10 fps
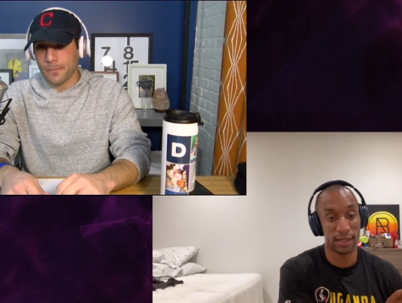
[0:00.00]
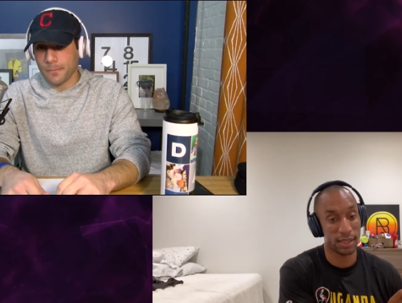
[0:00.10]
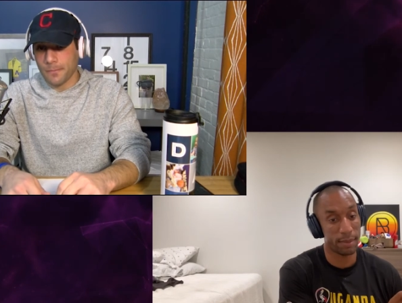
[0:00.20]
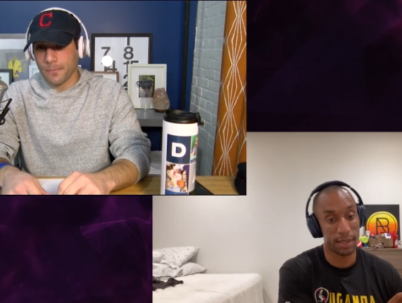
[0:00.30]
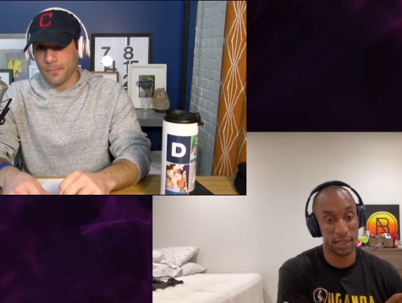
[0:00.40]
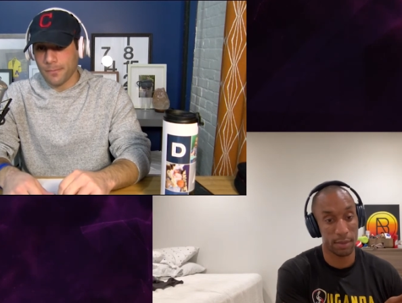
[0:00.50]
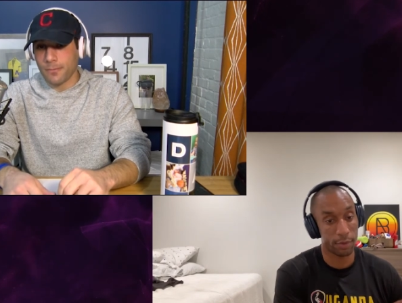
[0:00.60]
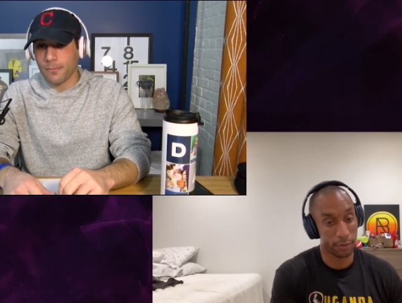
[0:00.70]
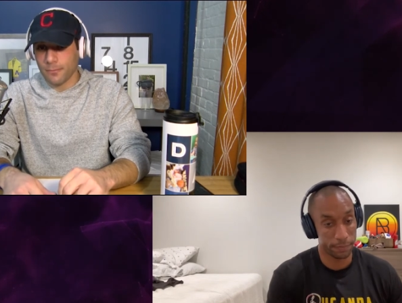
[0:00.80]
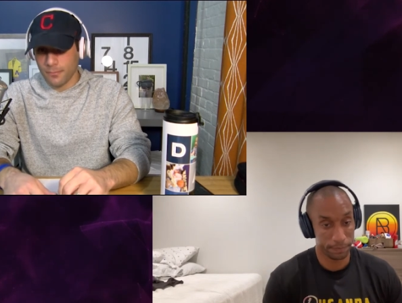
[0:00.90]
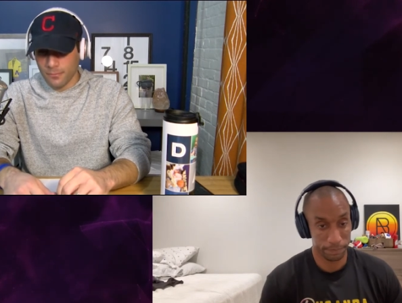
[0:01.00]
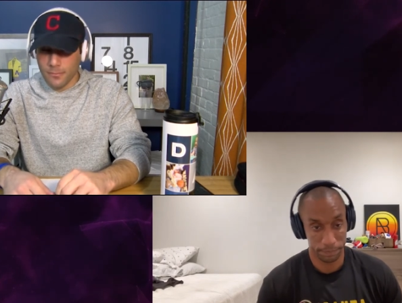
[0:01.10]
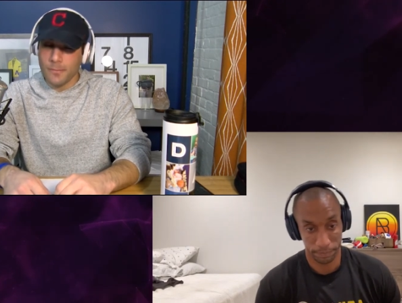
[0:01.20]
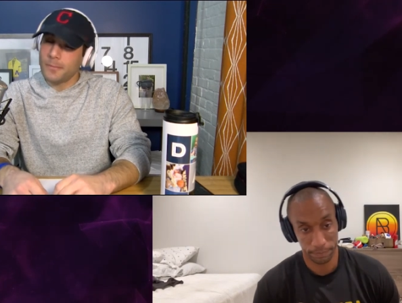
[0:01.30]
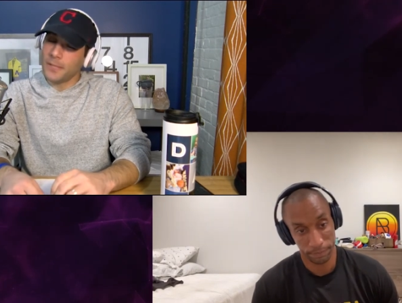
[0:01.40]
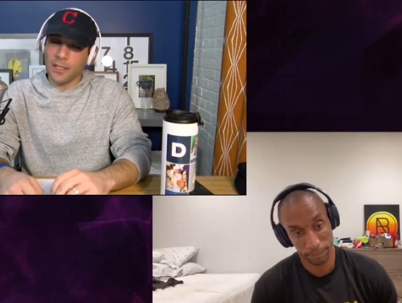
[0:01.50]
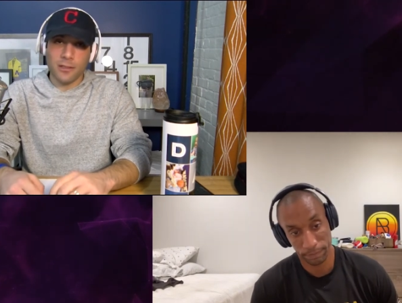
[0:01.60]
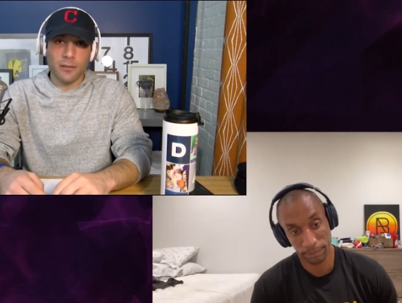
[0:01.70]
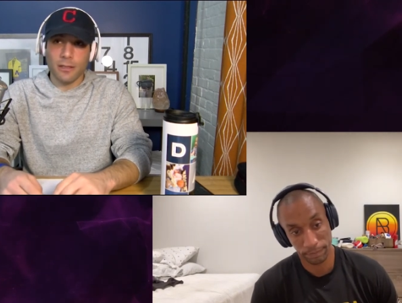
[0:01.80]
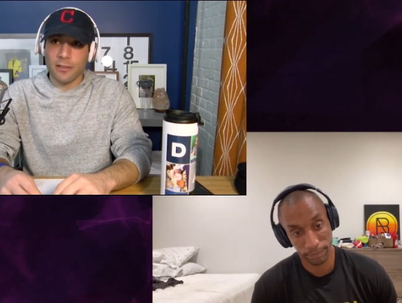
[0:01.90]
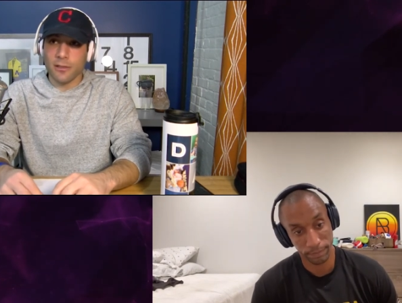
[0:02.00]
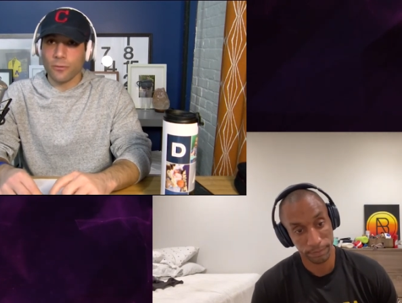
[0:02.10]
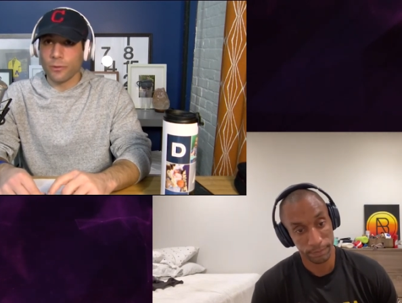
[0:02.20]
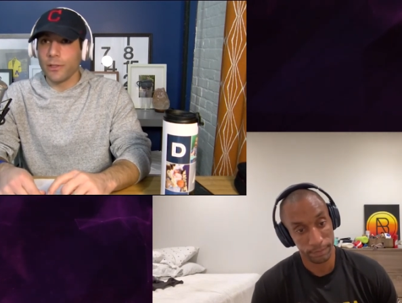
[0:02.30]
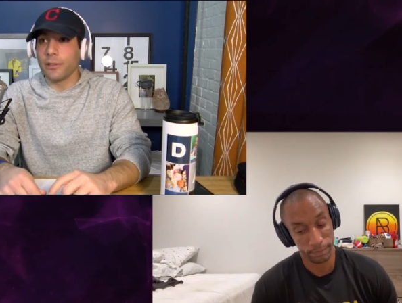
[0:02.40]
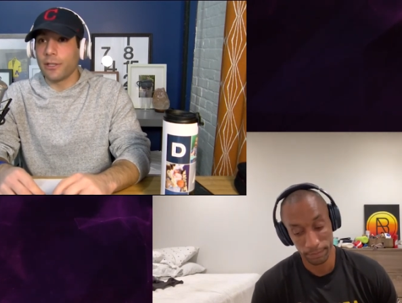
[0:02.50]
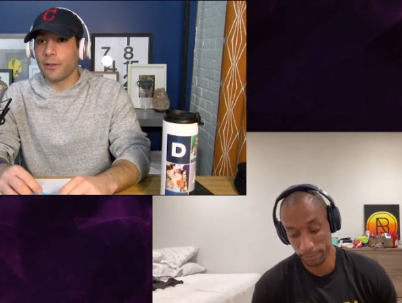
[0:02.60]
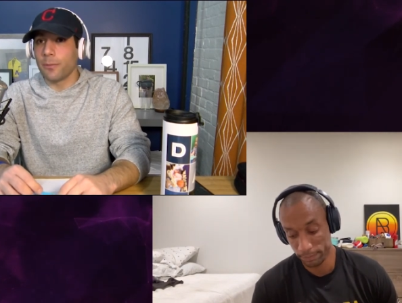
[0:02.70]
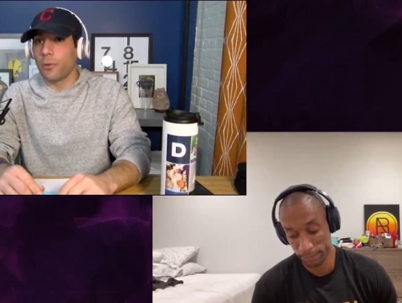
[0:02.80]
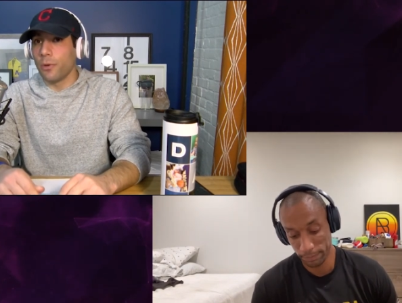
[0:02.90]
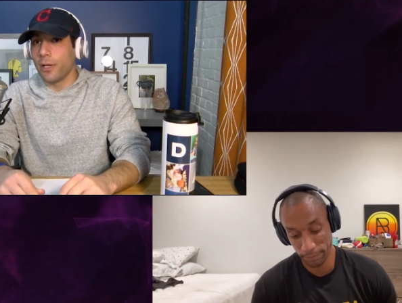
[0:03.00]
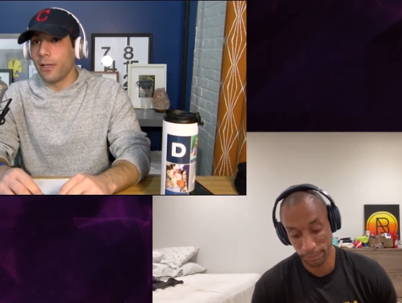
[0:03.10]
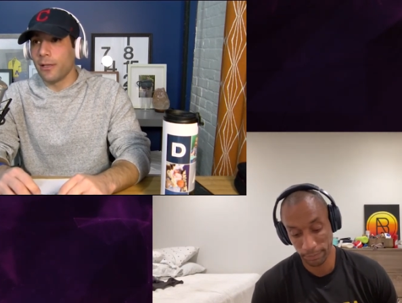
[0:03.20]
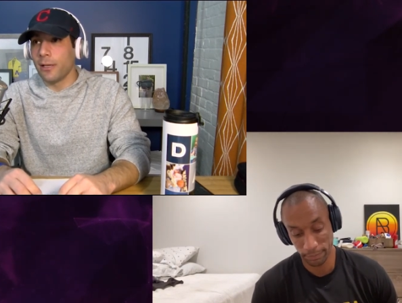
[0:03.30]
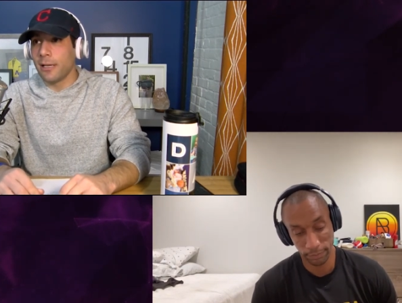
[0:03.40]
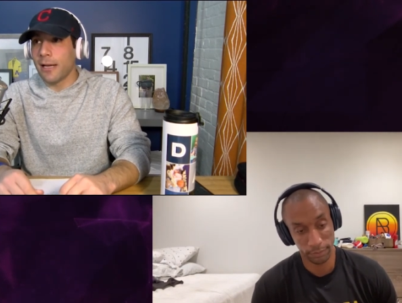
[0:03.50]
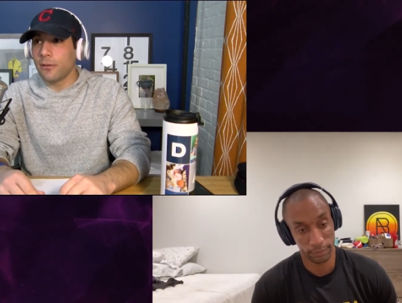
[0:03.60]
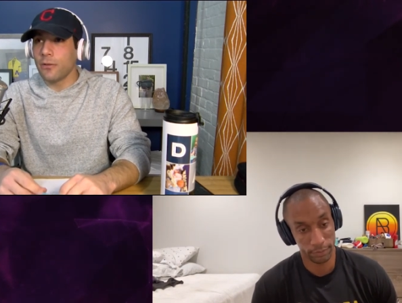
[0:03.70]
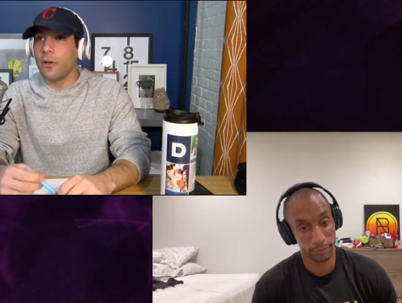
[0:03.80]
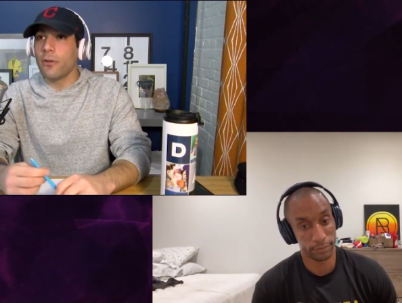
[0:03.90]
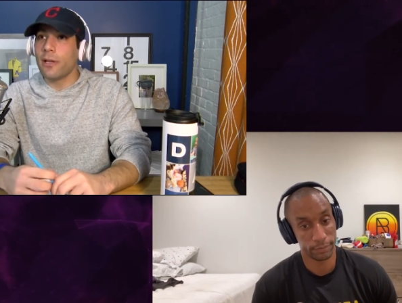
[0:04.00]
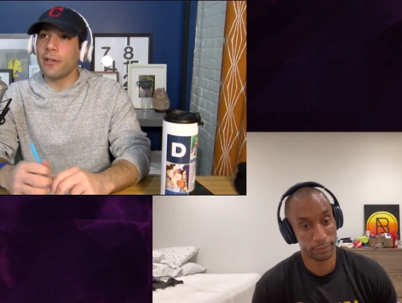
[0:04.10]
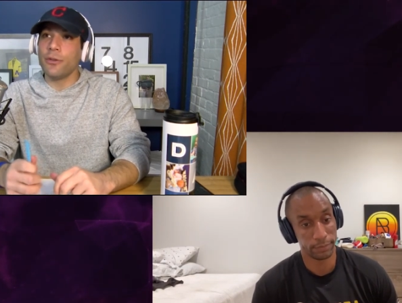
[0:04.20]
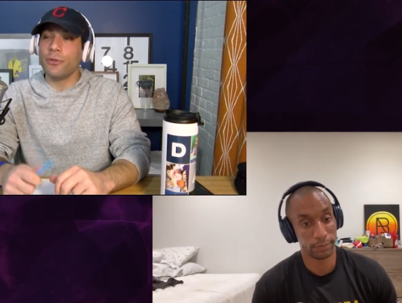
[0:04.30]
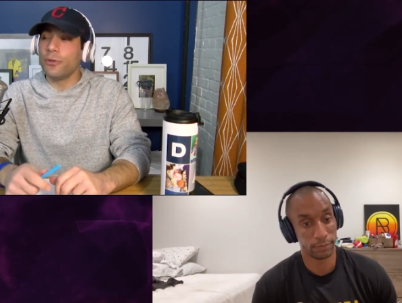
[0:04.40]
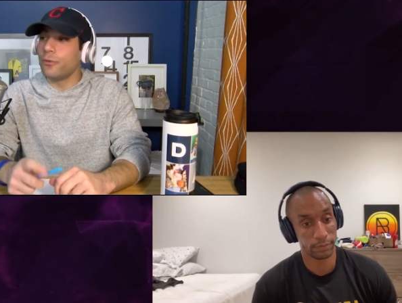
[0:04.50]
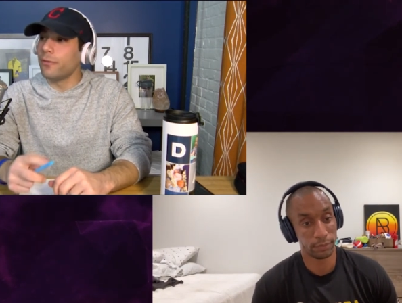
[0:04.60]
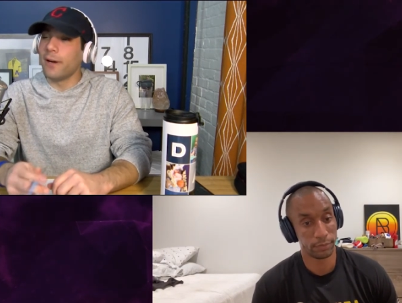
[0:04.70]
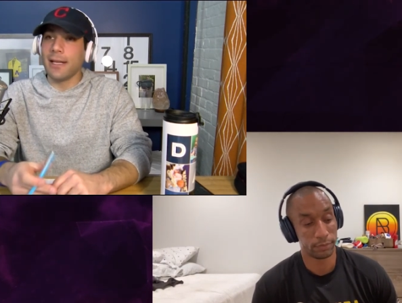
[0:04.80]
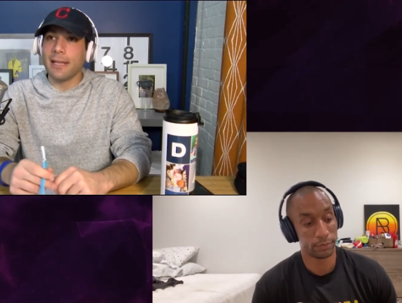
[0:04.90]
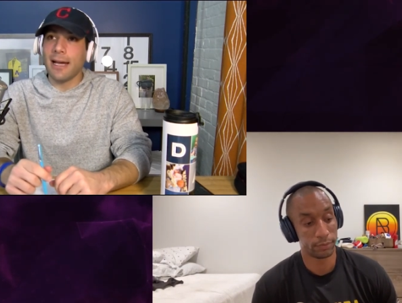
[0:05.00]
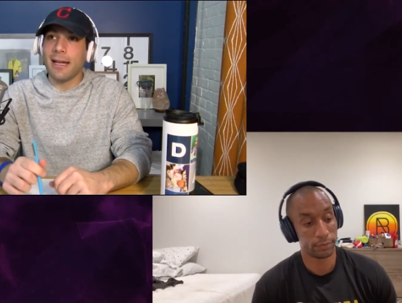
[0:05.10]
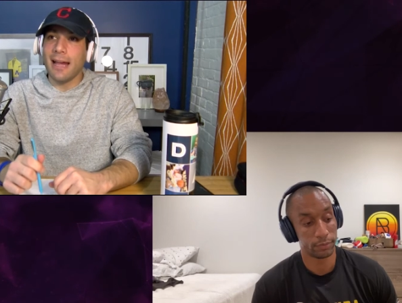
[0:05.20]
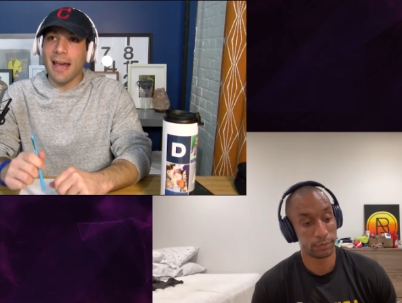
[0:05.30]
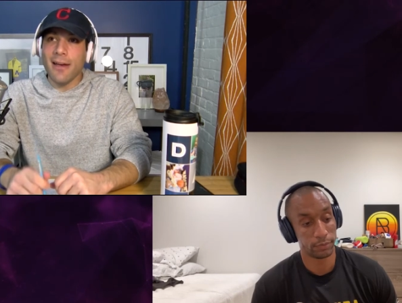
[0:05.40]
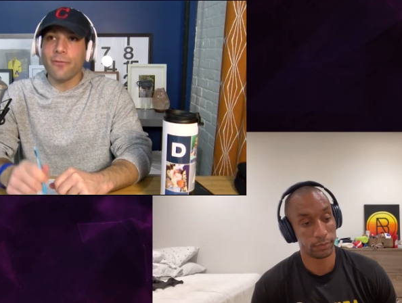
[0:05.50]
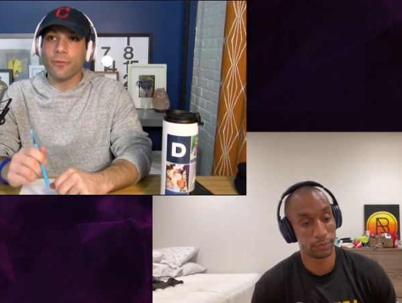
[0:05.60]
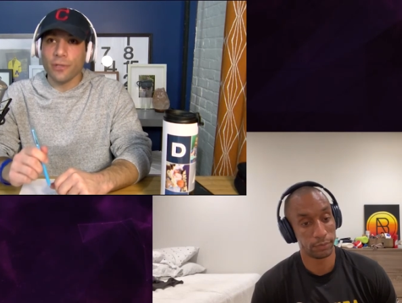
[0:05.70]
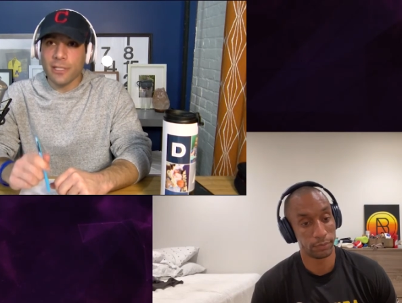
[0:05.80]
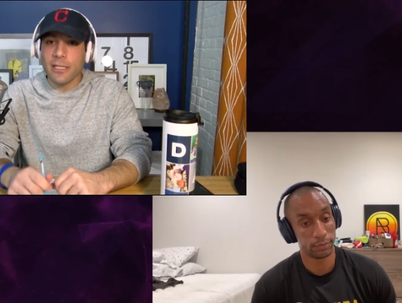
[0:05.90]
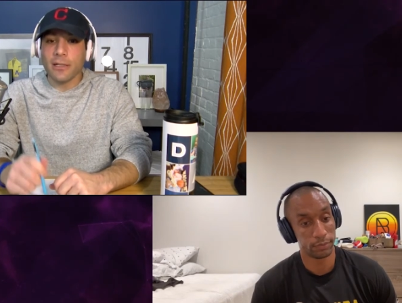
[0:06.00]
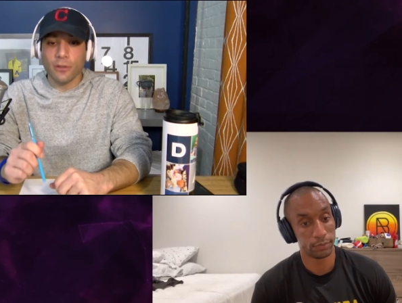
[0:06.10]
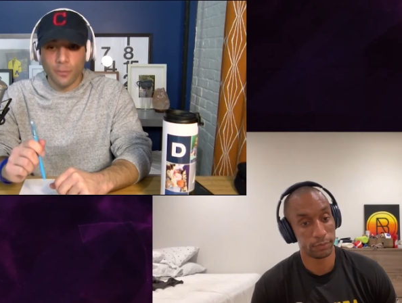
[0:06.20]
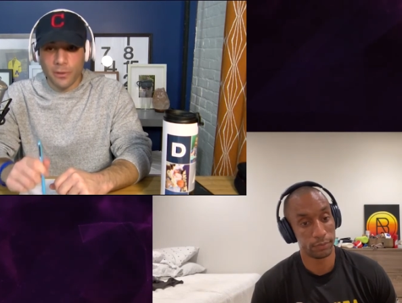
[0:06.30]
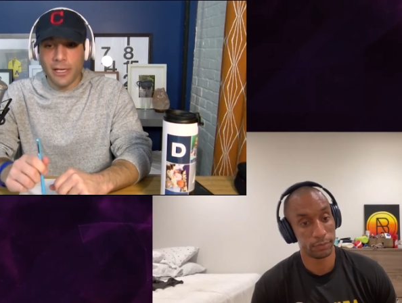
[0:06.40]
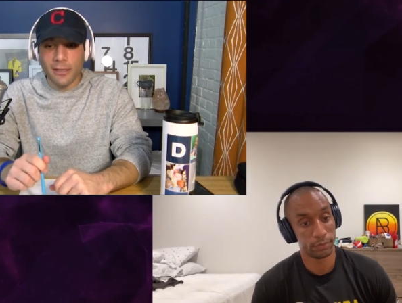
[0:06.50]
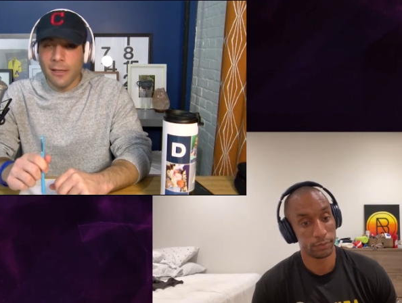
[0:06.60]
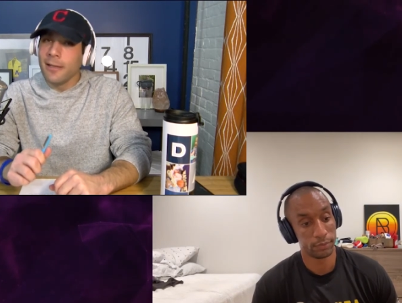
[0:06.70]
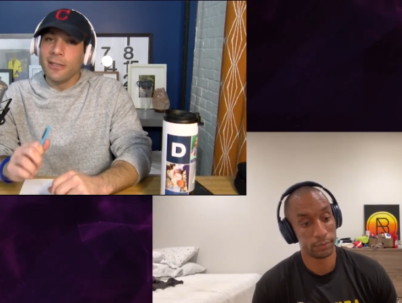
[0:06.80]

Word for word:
Speaker 1: the same example. That's a, that's a really good point, and I don't know that you do find that every single play,